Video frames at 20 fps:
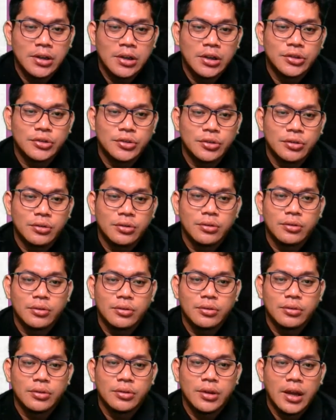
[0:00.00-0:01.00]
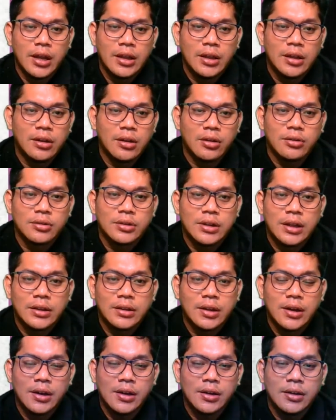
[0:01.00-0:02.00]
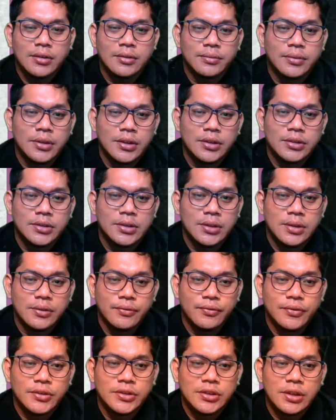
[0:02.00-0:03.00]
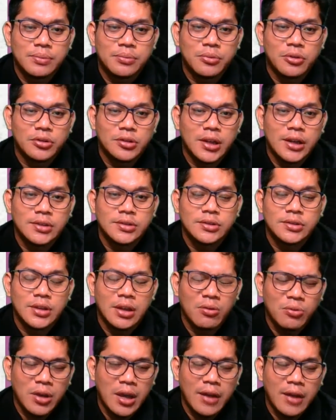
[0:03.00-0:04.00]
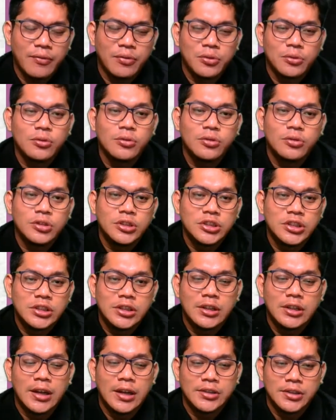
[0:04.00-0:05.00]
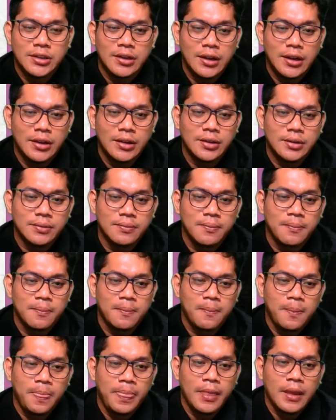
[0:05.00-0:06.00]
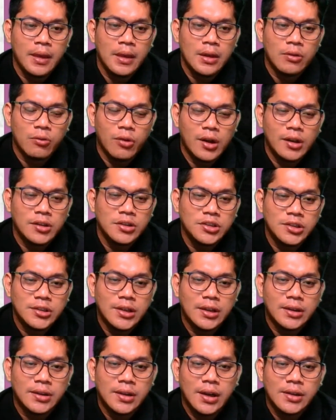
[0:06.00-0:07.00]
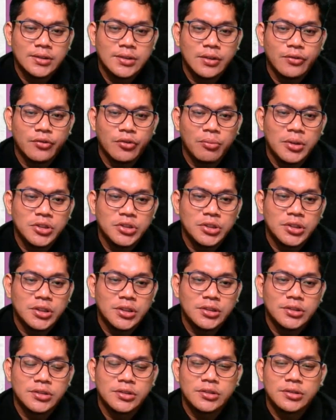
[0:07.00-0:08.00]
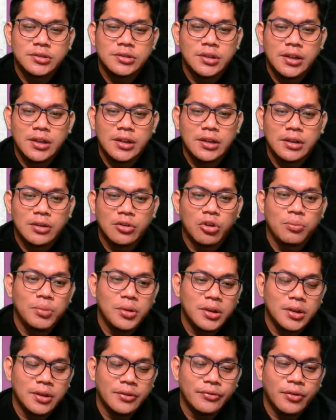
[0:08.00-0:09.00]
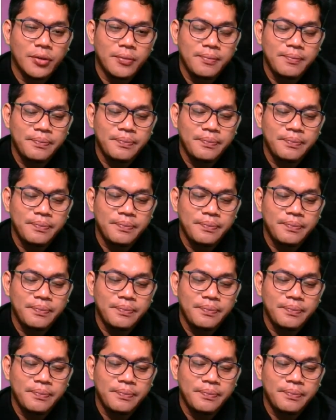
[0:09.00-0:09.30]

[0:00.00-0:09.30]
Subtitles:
So analog data is a physical products that we have to digitalize later, while digital data is information in the computer form,